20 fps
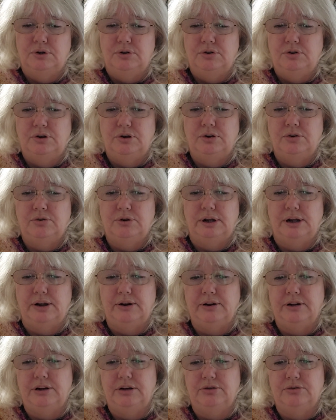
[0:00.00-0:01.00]
know how
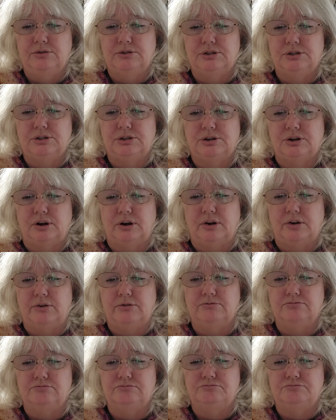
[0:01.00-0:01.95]
to use a chart